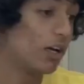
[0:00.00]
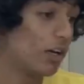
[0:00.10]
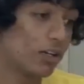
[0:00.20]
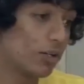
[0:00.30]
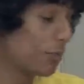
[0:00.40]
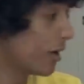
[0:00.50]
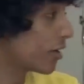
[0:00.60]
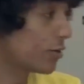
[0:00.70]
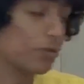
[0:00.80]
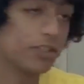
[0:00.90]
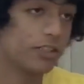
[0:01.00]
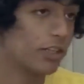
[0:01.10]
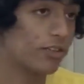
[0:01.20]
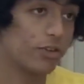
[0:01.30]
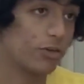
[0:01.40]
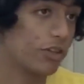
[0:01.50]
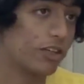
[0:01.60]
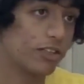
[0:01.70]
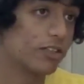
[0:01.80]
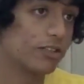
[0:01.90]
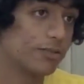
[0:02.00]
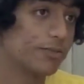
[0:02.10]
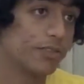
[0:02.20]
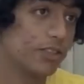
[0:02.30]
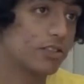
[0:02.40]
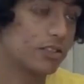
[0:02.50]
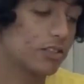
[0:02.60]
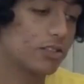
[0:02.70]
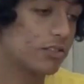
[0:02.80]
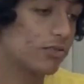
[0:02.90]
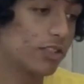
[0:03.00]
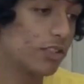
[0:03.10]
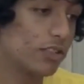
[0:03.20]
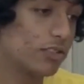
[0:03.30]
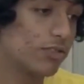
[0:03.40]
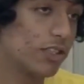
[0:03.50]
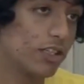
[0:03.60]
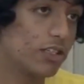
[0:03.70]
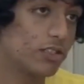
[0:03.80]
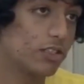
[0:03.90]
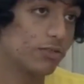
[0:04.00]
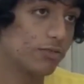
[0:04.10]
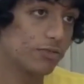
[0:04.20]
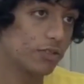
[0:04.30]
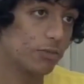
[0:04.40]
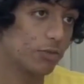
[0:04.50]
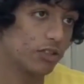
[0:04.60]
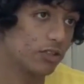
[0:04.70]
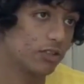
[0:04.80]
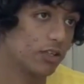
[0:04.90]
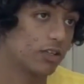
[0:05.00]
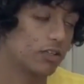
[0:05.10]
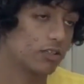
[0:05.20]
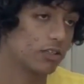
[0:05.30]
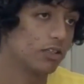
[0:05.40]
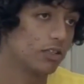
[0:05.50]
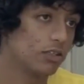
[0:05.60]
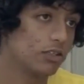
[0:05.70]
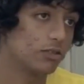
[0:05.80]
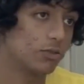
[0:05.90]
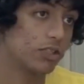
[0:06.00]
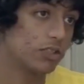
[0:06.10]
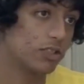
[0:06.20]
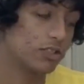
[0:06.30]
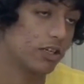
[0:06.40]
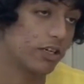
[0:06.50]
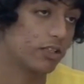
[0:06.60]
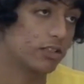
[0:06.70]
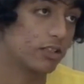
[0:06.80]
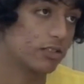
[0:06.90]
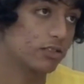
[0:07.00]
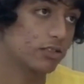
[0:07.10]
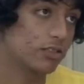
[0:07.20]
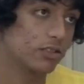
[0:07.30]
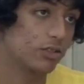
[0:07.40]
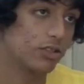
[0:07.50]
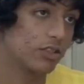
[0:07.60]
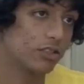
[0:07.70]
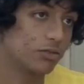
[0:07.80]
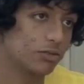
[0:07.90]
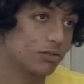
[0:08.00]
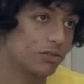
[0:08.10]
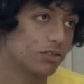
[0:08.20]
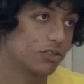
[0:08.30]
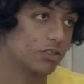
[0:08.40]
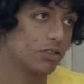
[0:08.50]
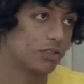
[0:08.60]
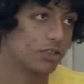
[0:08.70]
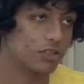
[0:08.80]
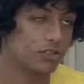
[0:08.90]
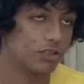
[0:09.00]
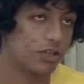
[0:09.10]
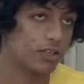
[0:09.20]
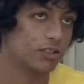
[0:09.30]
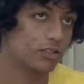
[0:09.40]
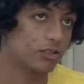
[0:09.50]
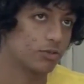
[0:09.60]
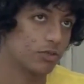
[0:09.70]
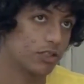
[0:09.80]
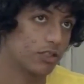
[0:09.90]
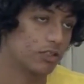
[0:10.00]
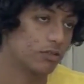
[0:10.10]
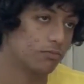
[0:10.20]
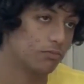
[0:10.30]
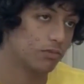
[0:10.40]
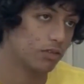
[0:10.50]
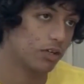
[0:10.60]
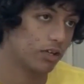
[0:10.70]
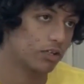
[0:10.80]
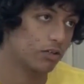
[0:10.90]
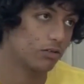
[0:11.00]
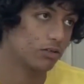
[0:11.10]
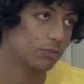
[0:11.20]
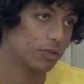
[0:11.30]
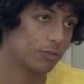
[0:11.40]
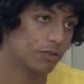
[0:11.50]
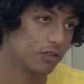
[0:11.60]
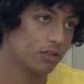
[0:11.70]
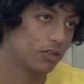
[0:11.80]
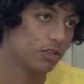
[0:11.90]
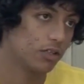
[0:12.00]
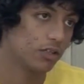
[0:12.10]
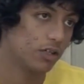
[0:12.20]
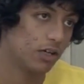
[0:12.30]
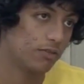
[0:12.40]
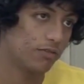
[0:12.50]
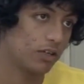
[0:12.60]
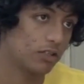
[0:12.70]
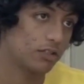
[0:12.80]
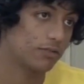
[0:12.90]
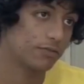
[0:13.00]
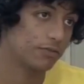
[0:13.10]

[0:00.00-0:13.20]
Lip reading: I completely agree with that. It's really easier if someone like learned when he's a child, because you don't need to. Because actually, usually, like older people have a lot of